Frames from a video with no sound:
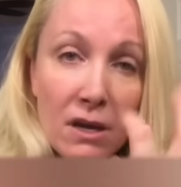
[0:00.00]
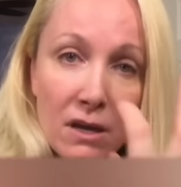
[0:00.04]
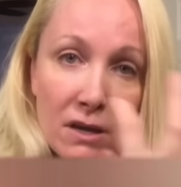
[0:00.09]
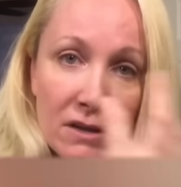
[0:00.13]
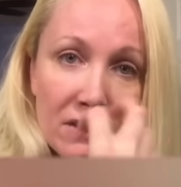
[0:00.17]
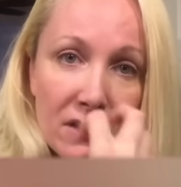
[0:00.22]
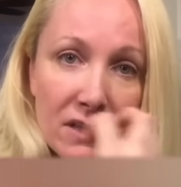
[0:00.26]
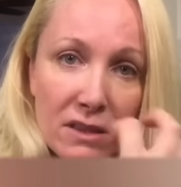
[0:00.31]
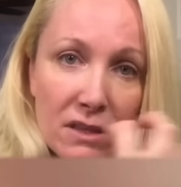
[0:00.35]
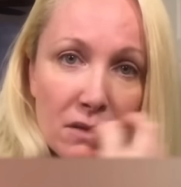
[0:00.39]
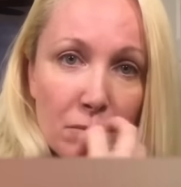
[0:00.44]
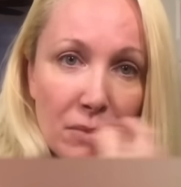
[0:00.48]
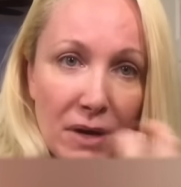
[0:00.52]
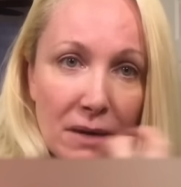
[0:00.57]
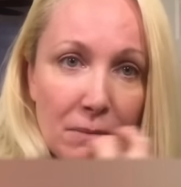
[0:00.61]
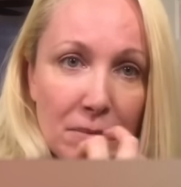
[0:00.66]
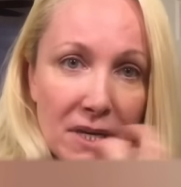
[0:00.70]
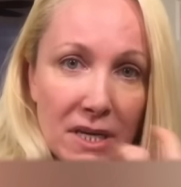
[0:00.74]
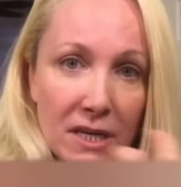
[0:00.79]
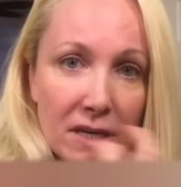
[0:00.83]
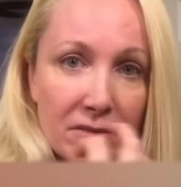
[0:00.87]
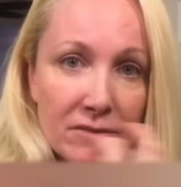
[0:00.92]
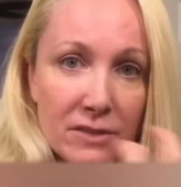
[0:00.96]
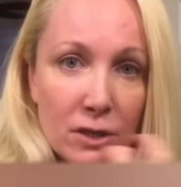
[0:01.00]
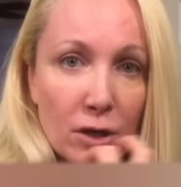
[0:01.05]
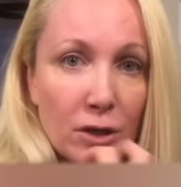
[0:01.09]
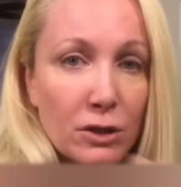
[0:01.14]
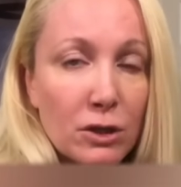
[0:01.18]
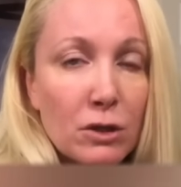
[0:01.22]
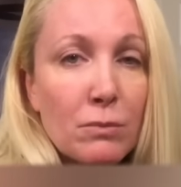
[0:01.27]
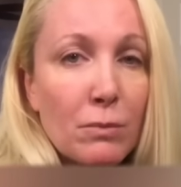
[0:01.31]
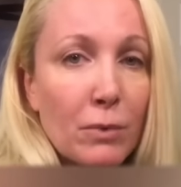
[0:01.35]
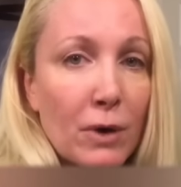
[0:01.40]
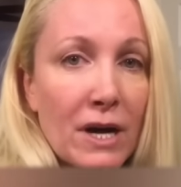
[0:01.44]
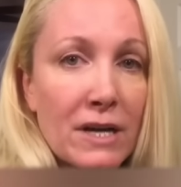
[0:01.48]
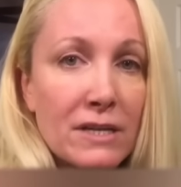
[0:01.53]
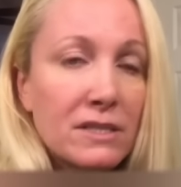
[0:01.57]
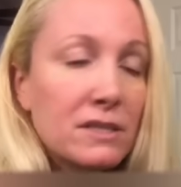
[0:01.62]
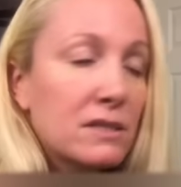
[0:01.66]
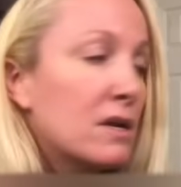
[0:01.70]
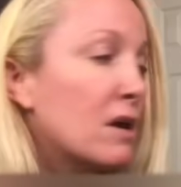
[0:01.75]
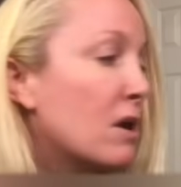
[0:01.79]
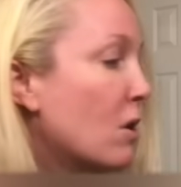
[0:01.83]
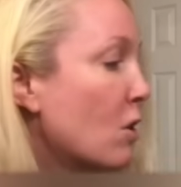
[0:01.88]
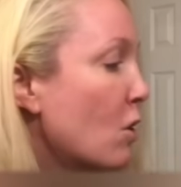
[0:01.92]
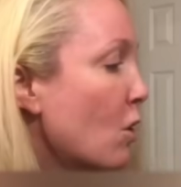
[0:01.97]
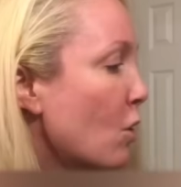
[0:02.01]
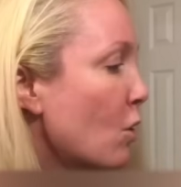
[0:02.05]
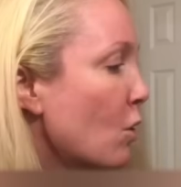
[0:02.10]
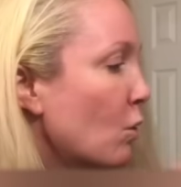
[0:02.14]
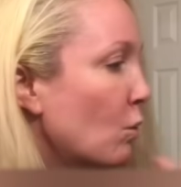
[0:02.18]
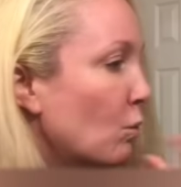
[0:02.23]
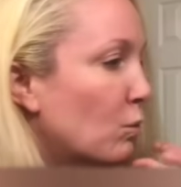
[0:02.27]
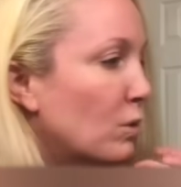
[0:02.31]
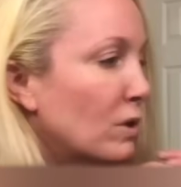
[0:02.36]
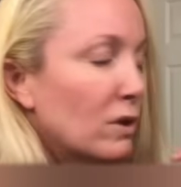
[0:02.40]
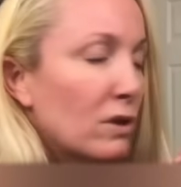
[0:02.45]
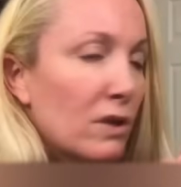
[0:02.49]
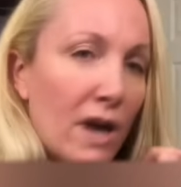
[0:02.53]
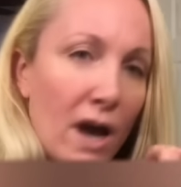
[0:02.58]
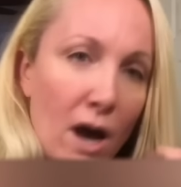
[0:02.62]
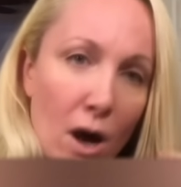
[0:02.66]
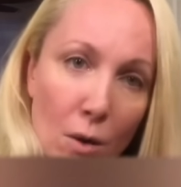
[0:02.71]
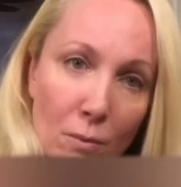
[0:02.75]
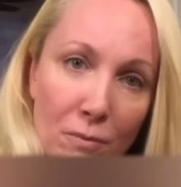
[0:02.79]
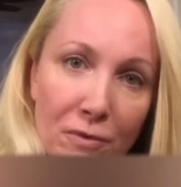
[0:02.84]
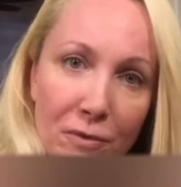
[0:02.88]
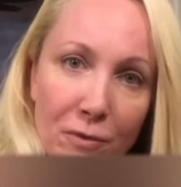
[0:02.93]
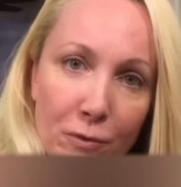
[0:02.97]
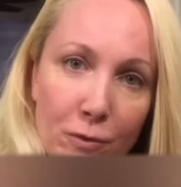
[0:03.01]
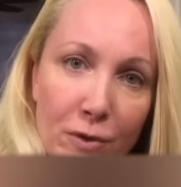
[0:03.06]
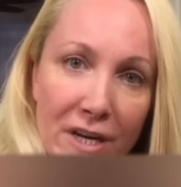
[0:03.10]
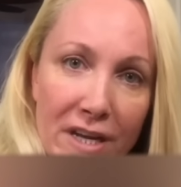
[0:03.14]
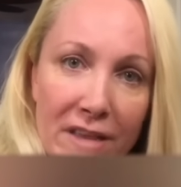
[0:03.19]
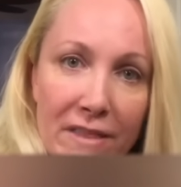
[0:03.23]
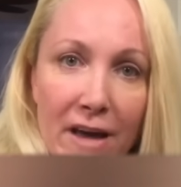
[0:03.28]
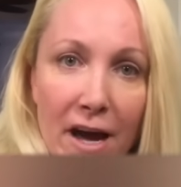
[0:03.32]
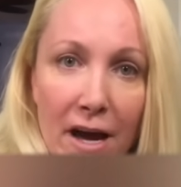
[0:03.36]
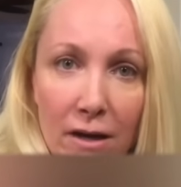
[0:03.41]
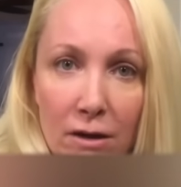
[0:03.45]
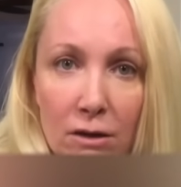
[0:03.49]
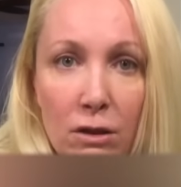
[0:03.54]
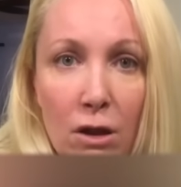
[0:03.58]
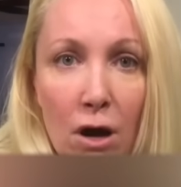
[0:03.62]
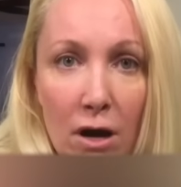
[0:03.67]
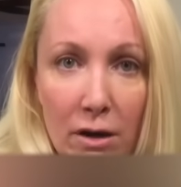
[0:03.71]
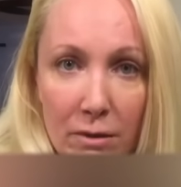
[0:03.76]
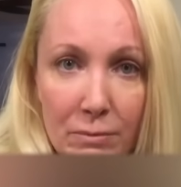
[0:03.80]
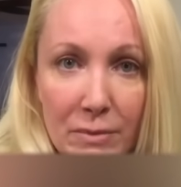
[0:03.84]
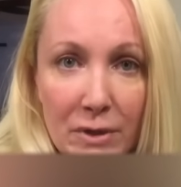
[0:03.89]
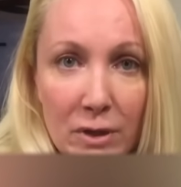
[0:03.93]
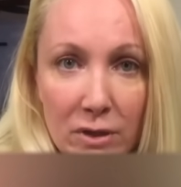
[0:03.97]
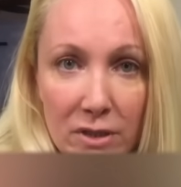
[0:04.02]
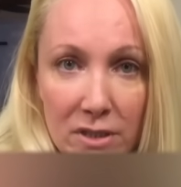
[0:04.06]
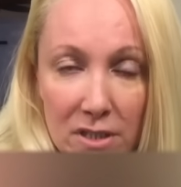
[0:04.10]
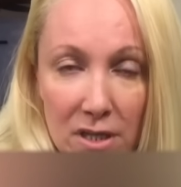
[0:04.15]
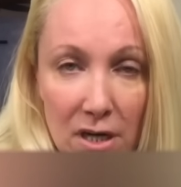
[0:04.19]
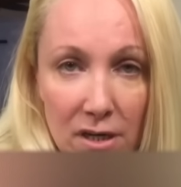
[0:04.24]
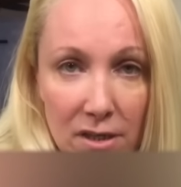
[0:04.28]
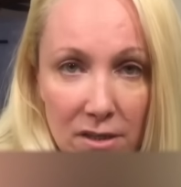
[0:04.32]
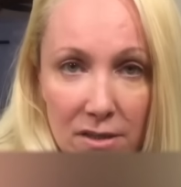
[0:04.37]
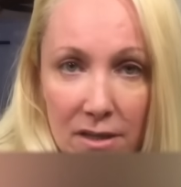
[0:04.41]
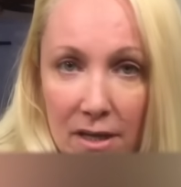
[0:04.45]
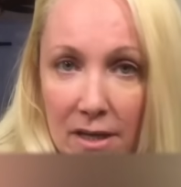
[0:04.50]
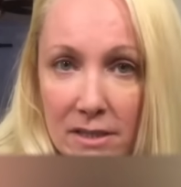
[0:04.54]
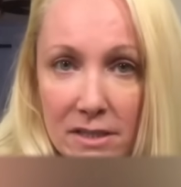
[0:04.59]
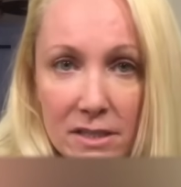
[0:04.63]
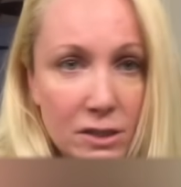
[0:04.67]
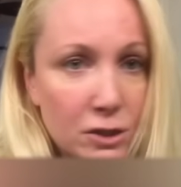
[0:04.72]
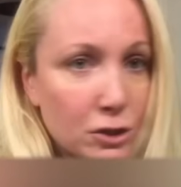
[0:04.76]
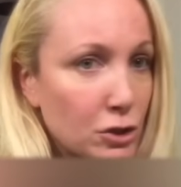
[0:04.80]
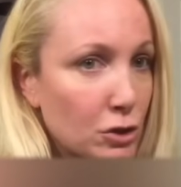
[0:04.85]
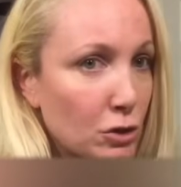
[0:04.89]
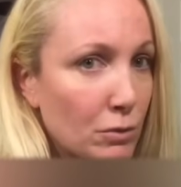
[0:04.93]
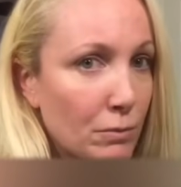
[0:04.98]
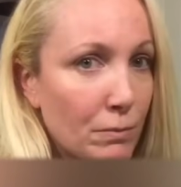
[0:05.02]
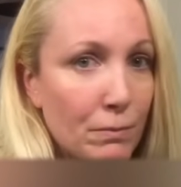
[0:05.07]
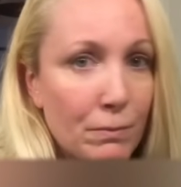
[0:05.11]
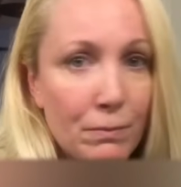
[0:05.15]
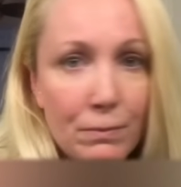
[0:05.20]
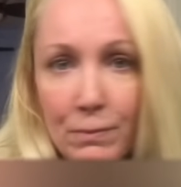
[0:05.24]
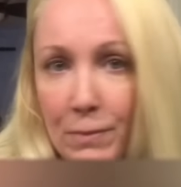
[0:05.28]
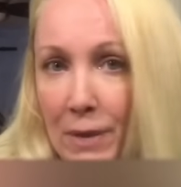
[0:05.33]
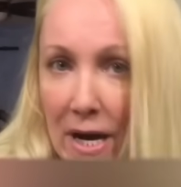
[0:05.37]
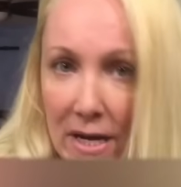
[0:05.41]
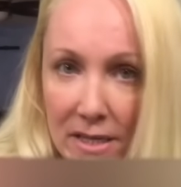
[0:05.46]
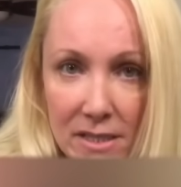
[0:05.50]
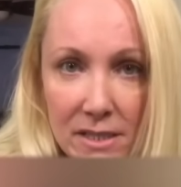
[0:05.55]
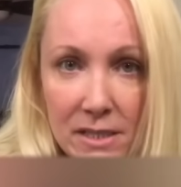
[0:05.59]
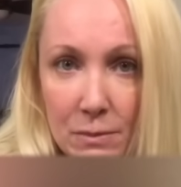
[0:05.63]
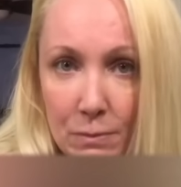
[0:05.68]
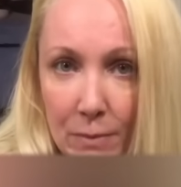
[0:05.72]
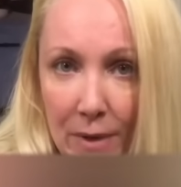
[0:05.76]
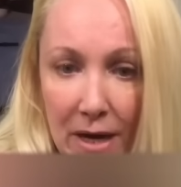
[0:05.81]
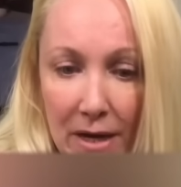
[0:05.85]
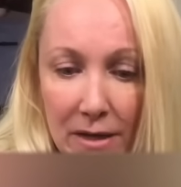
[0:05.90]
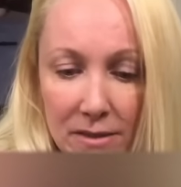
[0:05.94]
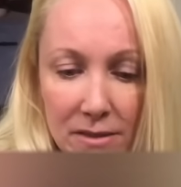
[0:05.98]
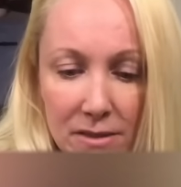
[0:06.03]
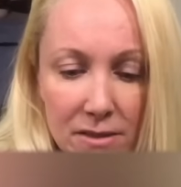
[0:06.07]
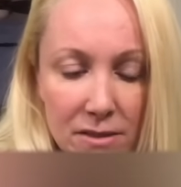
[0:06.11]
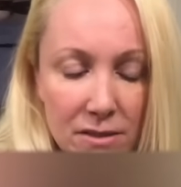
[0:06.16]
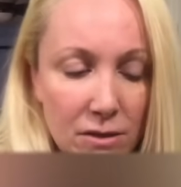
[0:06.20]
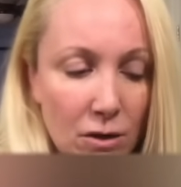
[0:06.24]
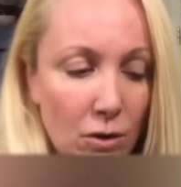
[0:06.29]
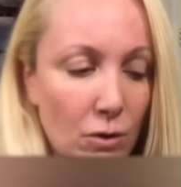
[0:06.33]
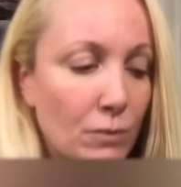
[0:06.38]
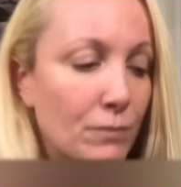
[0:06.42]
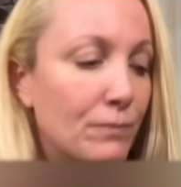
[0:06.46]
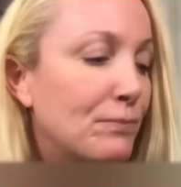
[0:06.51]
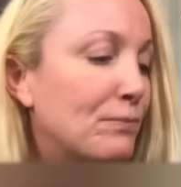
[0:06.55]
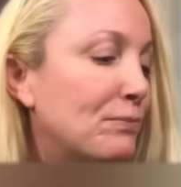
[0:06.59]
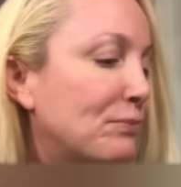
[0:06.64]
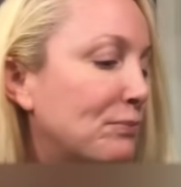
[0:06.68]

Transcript: that the baby gives on your breast will help free that clogged milk duct. That's your best bet. So,